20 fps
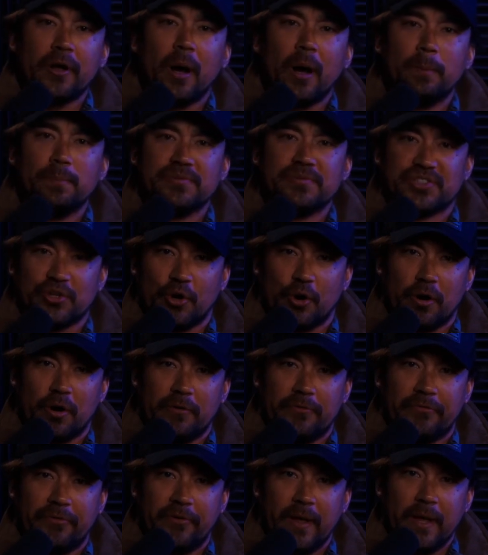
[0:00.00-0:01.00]

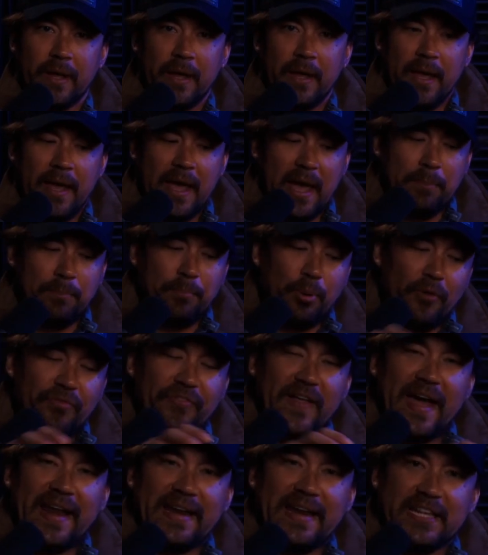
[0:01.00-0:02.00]
observe and put
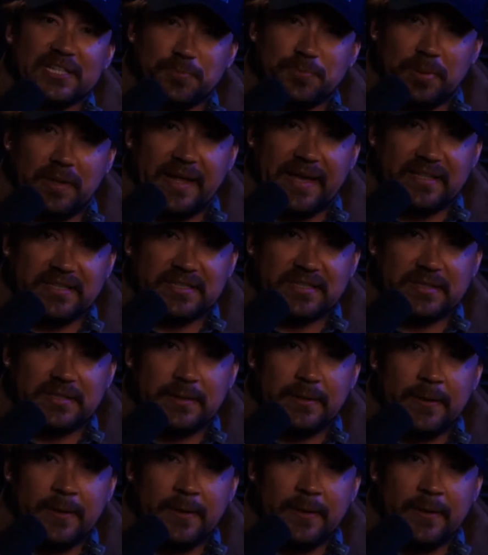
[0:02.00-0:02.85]
that in its place.